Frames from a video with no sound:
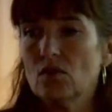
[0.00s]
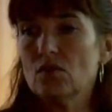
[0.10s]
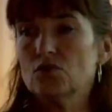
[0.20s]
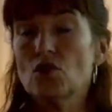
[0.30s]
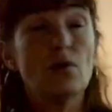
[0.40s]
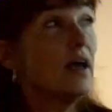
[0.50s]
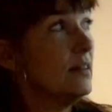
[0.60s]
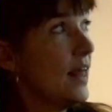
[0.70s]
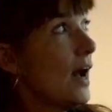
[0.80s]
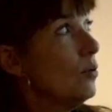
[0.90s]
So,
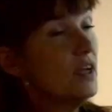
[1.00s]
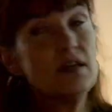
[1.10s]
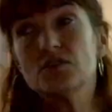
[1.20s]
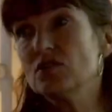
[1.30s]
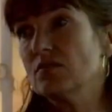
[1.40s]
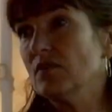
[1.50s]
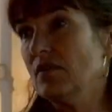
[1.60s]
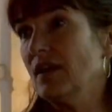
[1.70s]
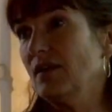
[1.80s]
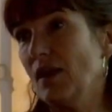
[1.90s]
and now it is,
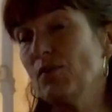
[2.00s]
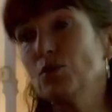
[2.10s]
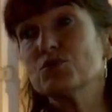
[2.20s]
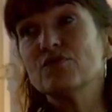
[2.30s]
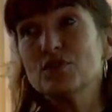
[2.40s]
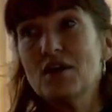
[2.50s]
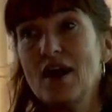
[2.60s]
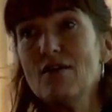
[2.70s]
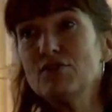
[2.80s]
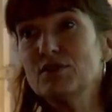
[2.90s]
it was
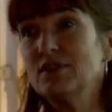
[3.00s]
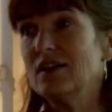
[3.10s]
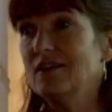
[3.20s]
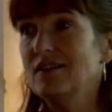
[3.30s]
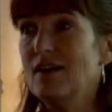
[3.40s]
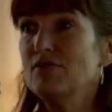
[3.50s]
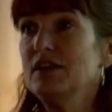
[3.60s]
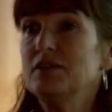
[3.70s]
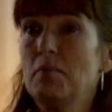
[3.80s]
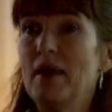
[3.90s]

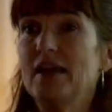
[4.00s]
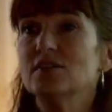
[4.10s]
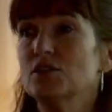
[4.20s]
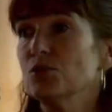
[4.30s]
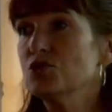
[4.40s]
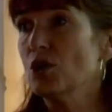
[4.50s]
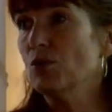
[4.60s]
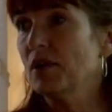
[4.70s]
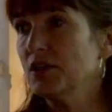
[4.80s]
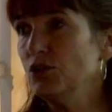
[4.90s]
heavily debated
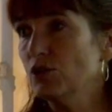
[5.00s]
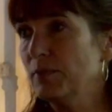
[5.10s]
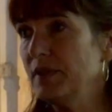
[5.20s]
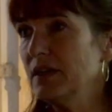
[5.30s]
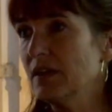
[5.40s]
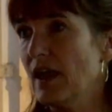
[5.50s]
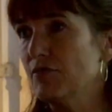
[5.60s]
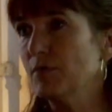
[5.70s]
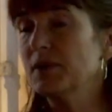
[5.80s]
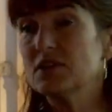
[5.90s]
also on a European
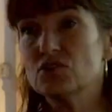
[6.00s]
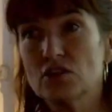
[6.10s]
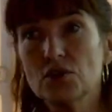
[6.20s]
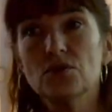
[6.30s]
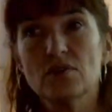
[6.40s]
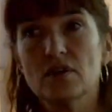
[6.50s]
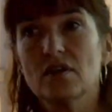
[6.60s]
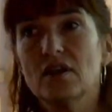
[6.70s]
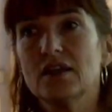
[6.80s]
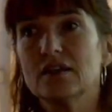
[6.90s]
level, but it's still
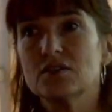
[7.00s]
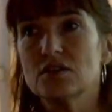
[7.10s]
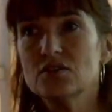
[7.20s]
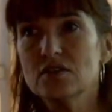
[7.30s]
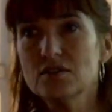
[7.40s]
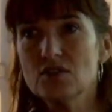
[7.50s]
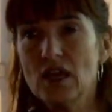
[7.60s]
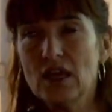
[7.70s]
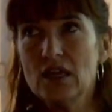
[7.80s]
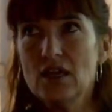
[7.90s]
in existence.
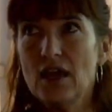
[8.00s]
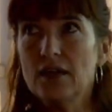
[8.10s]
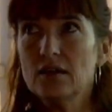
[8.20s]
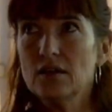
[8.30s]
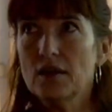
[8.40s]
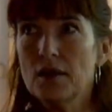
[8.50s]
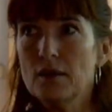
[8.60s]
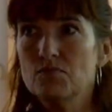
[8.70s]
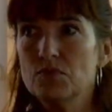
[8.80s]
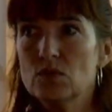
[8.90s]

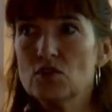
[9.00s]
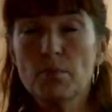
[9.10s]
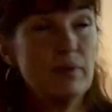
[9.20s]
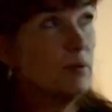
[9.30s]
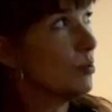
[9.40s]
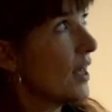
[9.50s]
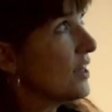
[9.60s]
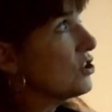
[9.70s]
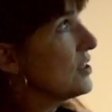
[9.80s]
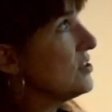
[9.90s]
And some people
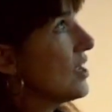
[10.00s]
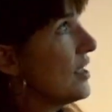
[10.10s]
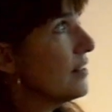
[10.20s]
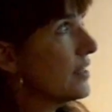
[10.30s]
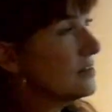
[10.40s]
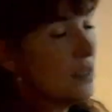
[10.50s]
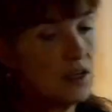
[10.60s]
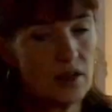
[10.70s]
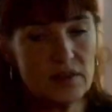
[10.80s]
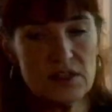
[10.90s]
actually say that
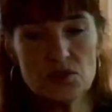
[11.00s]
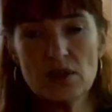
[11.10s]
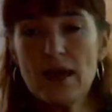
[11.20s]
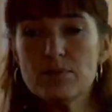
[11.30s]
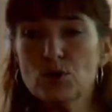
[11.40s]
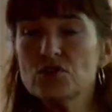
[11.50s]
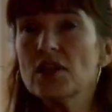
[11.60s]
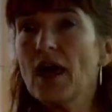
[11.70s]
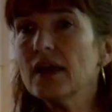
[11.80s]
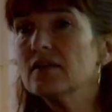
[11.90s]
these neighborhoods
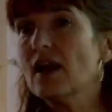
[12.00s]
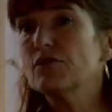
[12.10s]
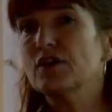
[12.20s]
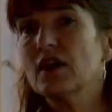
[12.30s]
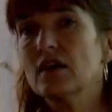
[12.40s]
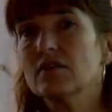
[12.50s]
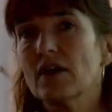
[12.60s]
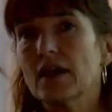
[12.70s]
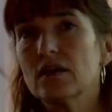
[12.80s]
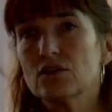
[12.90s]
like the
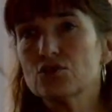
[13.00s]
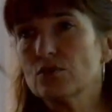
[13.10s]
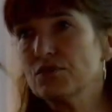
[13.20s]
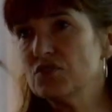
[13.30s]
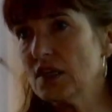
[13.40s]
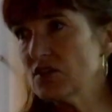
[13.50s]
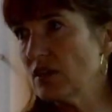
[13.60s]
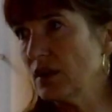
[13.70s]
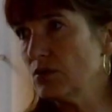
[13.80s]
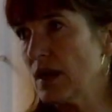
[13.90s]
Afrikaanderwijk are sort of
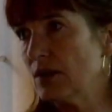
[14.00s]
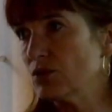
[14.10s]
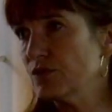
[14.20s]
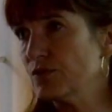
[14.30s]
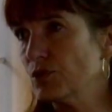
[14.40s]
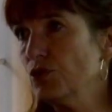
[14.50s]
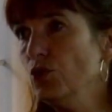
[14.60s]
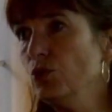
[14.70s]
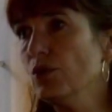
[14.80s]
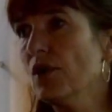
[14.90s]
testing grounds for
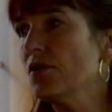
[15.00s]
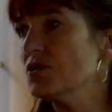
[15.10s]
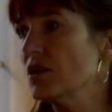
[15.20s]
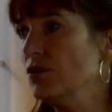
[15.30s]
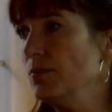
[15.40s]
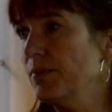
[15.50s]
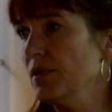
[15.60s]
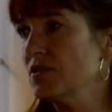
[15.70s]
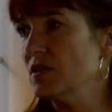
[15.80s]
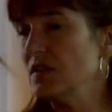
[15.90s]
new laws and new
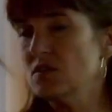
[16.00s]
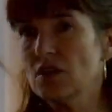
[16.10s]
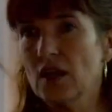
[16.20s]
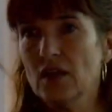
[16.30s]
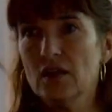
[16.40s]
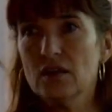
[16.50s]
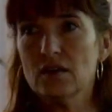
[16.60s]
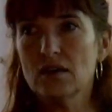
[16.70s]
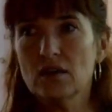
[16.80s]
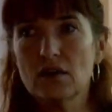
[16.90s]
policies
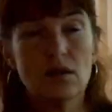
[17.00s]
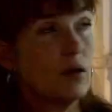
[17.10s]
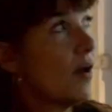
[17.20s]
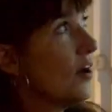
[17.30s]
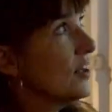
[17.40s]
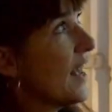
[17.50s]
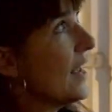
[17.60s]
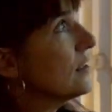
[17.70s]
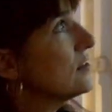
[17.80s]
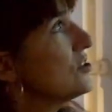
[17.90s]

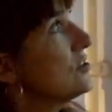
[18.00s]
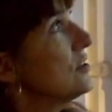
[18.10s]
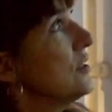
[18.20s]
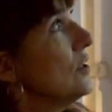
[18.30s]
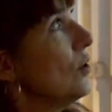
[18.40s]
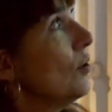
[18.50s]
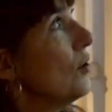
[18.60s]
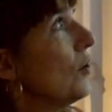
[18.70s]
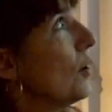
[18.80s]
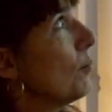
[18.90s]
against
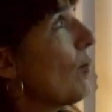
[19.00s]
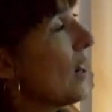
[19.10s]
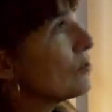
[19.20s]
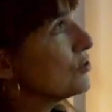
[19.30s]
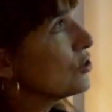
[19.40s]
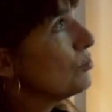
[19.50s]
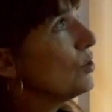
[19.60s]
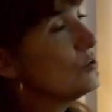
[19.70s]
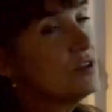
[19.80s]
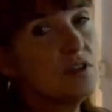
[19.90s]
migrant
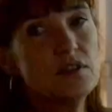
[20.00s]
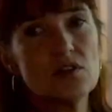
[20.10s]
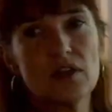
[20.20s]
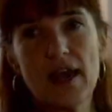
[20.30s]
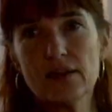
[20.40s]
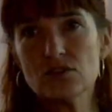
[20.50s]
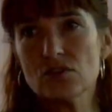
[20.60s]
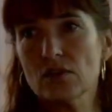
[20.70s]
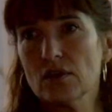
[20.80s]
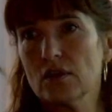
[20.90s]
communities,
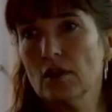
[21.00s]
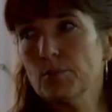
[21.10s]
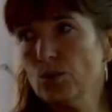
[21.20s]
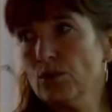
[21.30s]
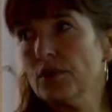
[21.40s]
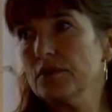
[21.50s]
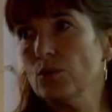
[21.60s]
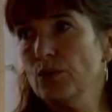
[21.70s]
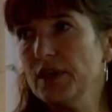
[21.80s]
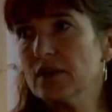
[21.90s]
against the poorer, the
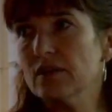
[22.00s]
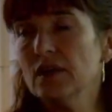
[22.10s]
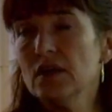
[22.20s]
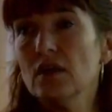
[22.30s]
weaker,